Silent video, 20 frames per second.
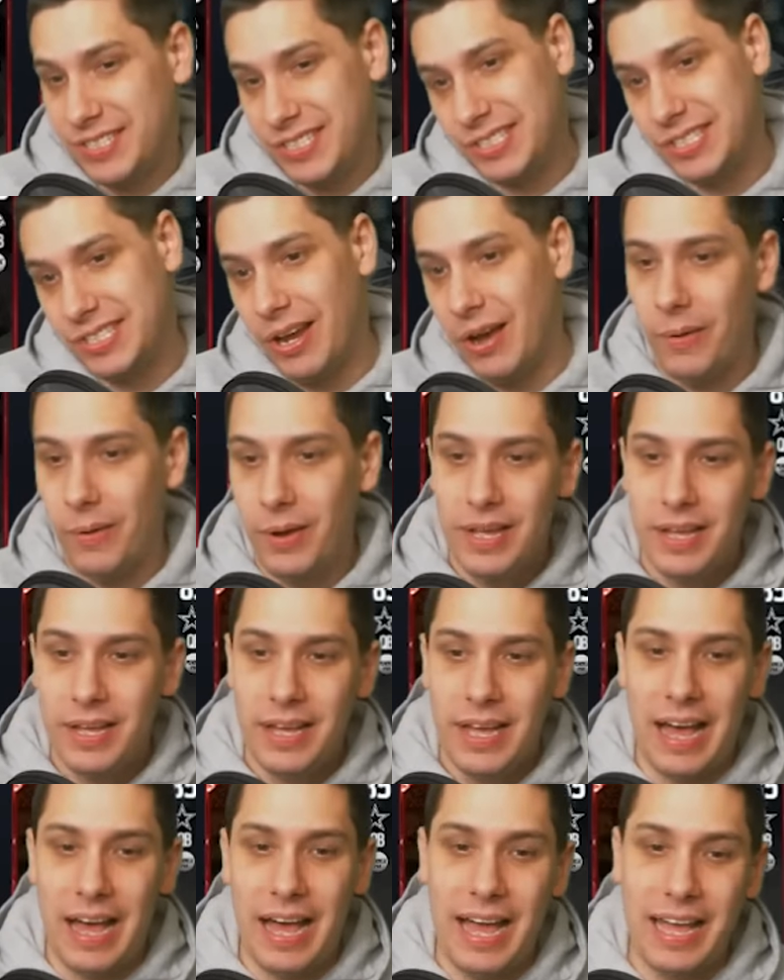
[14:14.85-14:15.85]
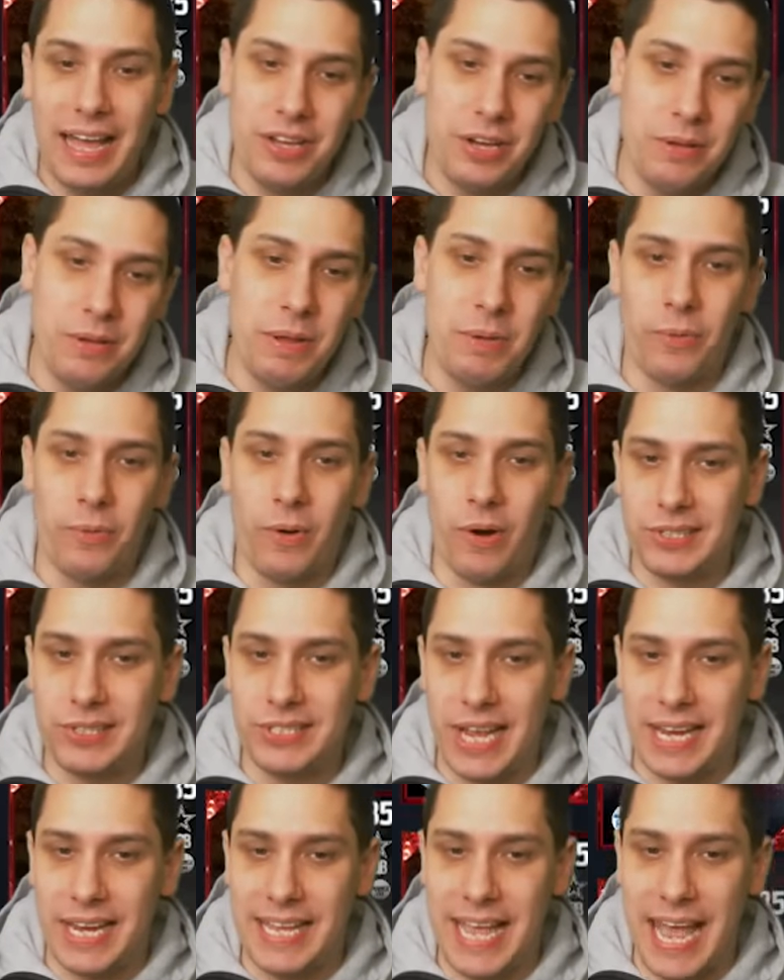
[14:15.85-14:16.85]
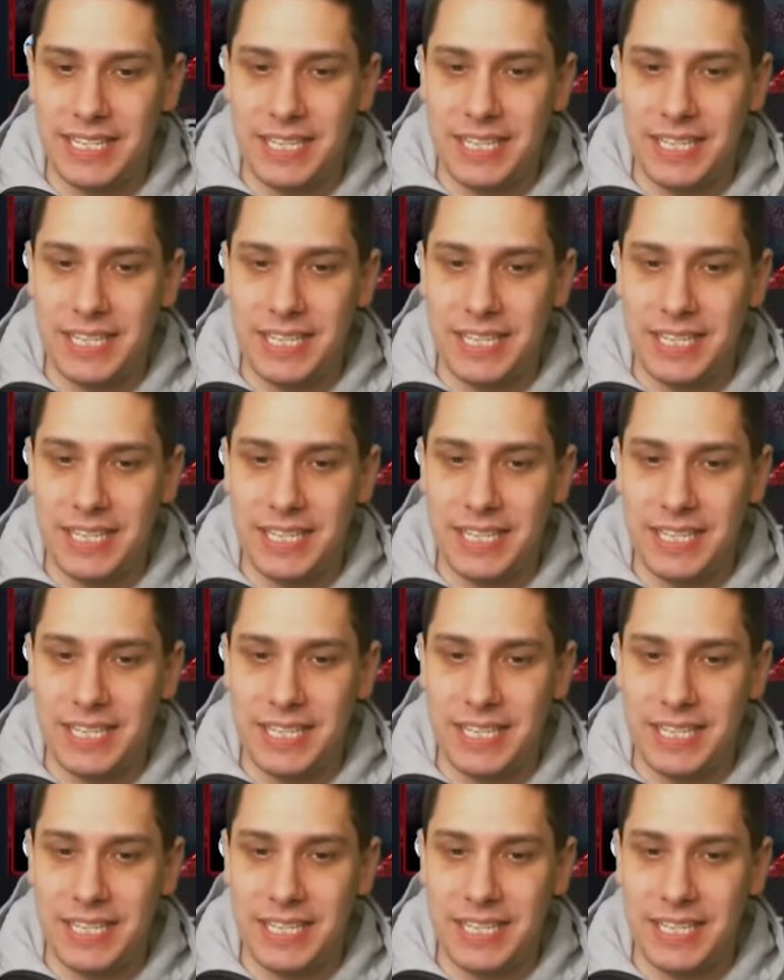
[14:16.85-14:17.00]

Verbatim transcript: So uh, it could be worse, I guess.